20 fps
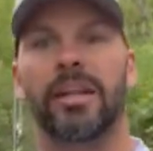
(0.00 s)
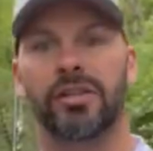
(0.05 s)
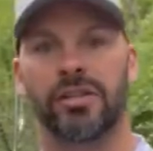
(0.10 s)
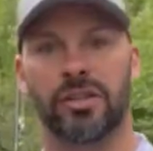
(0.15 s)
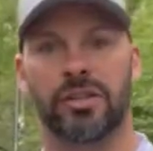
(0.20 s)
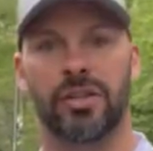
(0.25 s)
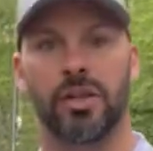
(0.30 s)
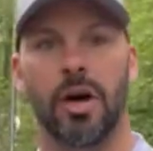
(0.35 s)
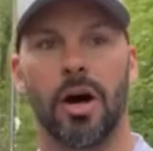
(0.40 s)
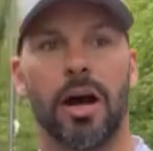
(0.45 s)

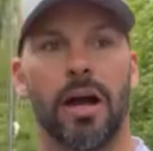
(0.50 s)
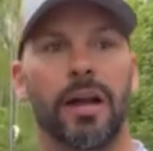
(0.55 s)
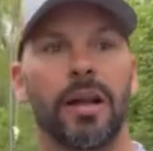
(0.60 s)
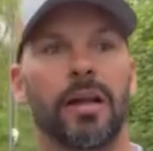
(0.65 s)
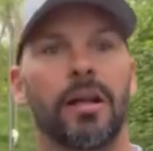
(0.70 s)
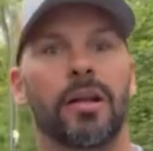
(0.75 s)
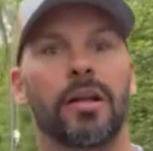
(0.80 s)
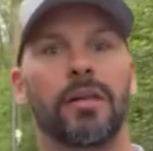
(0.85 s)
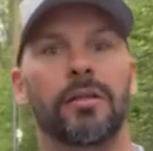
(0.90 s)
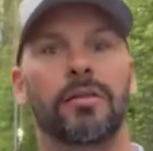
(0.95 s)
just caught,
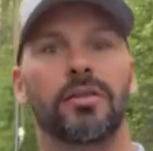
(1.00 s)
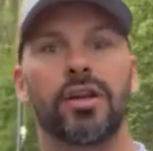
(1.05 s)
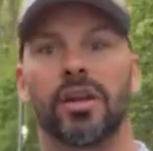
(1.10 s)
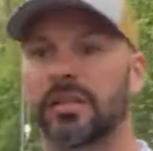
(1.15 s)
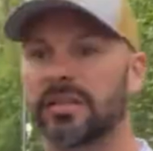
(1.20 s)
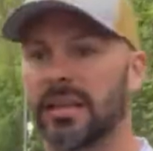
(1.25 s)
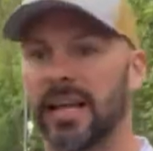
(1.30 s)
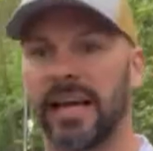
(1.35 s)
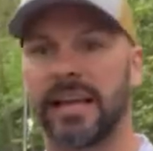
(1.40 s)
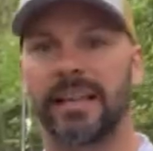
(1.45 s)

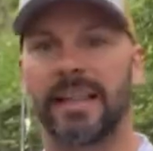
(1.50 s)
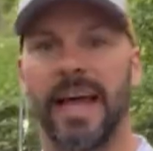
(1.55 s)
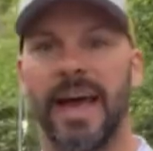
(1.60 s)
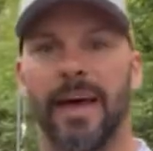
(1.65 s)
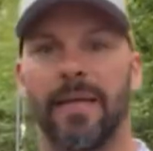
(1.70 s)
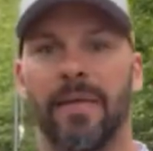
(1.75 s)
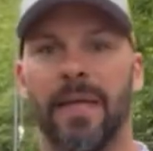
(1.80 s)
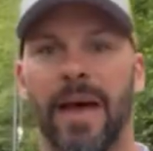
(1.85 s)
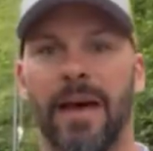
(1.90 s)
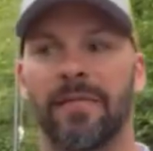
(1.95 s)
just like
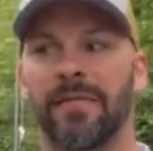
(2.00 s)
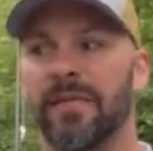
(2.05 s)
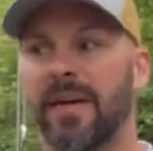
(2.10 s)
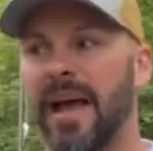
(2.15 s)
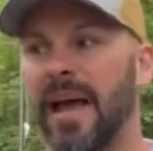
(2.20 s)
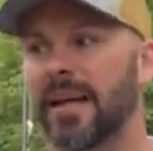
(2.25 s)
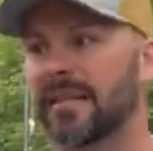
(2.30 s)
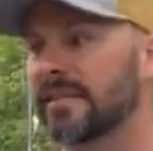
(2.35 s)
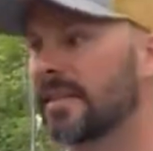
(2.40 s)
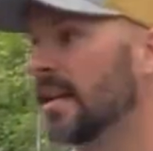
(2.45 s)
that, that
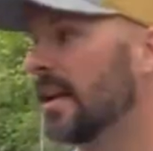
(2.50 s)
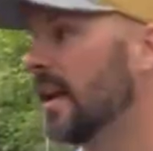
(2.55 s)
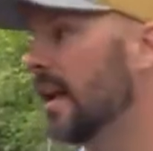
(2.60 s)
fast.